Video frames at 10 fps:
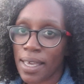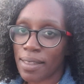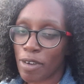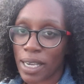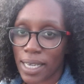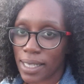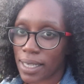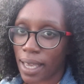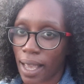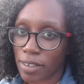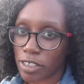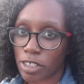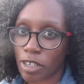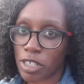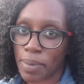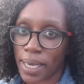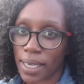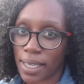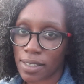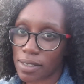really the kale's just got too big.
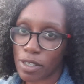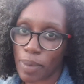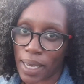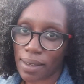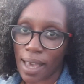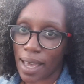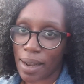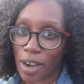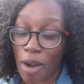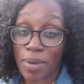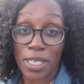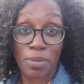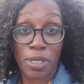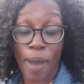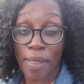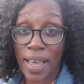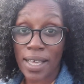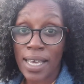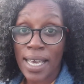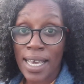It's too big and I can't really do much about
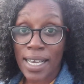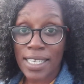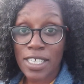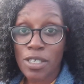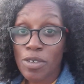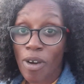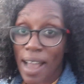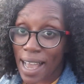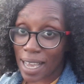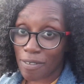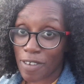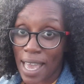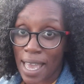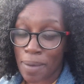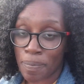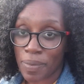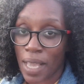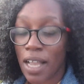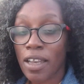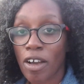that because I do not have
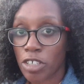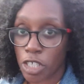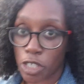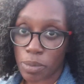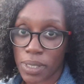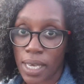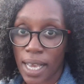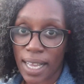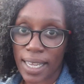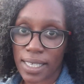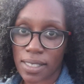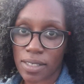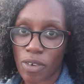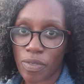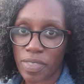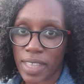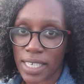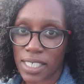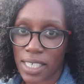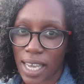larger hoops, at least not
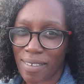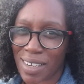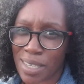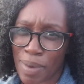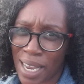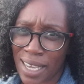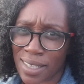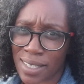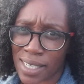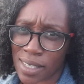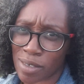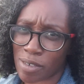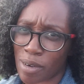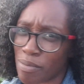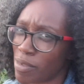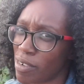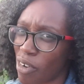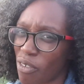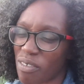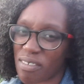this year, and it's a bit late in the season, so I'm
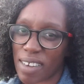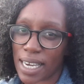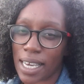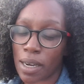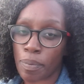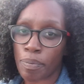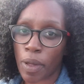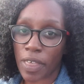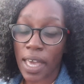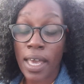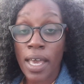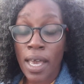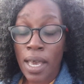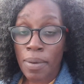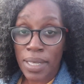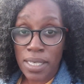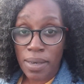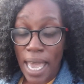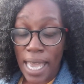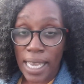not really going to bother. But that's
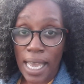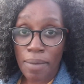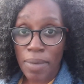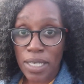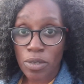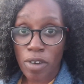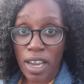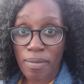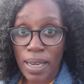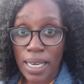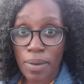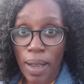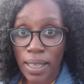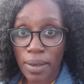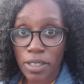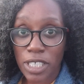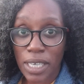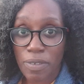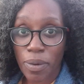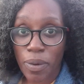okay. It's all growing really well. I'll just
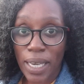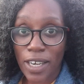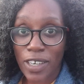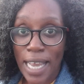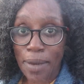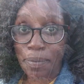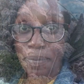give you a quick look now.